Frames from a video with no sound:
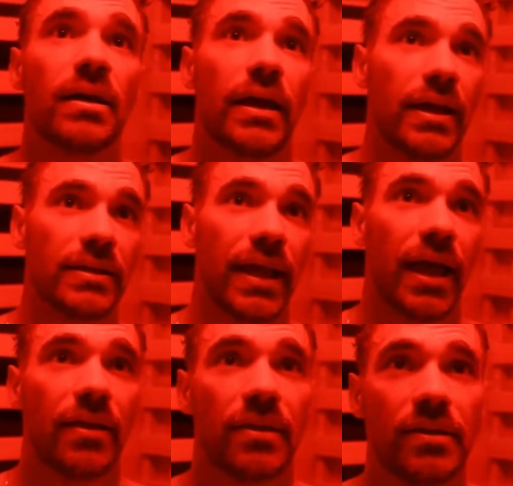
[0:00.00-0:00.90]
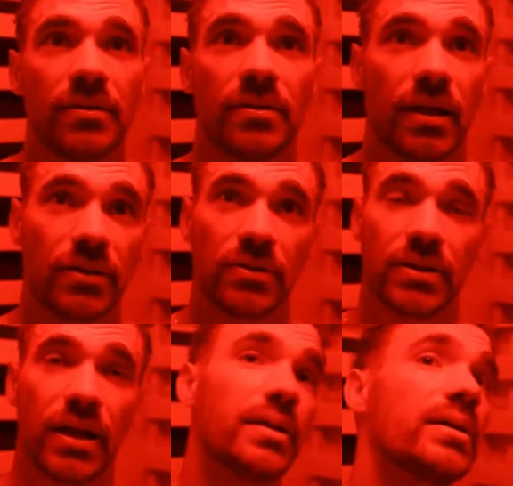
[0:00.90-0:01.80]
And Kathy, like you
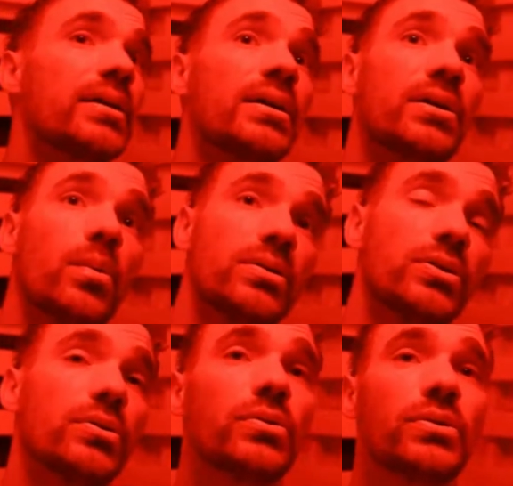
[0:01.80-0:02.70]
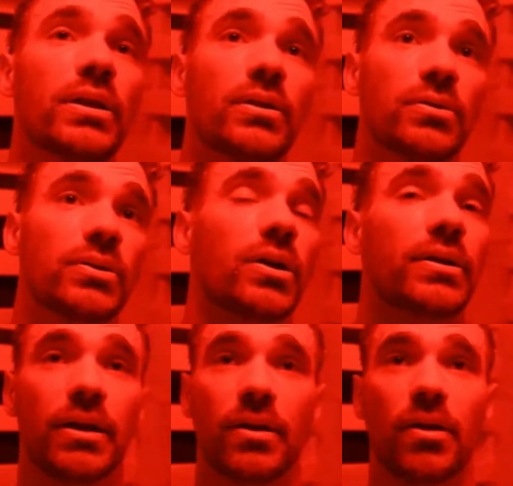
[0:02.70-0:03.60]
said, once you use it, you start
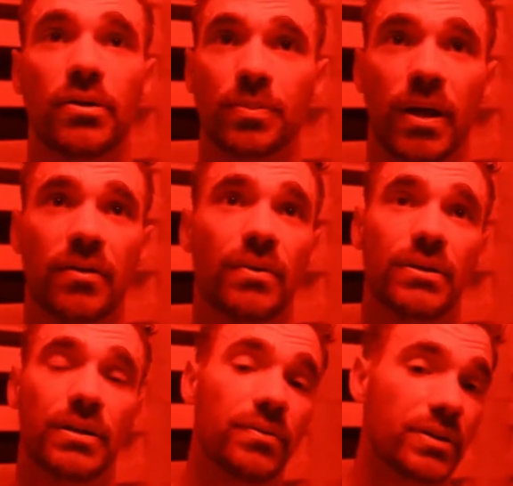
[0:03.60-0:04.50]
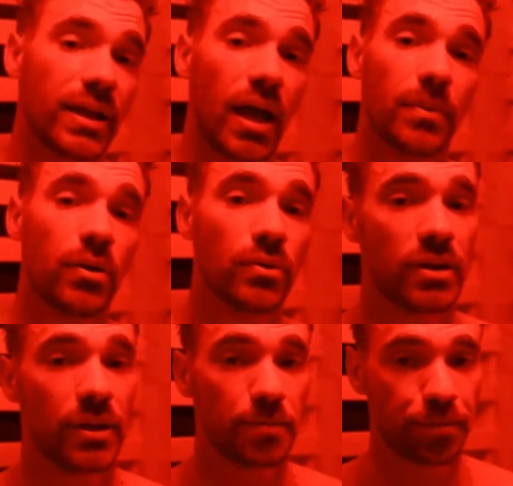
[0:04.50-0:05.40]
getting all those benefits. And if you stop using
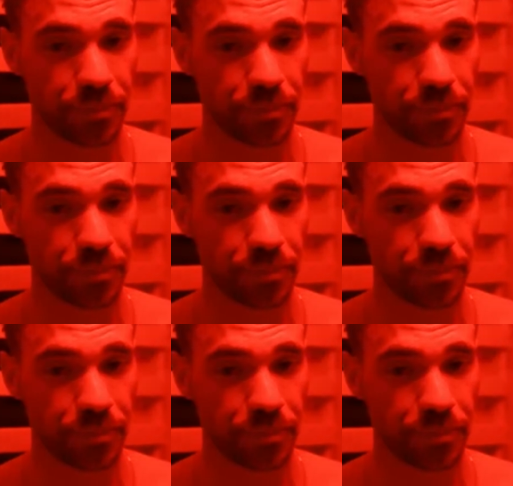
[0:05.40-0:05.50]
it,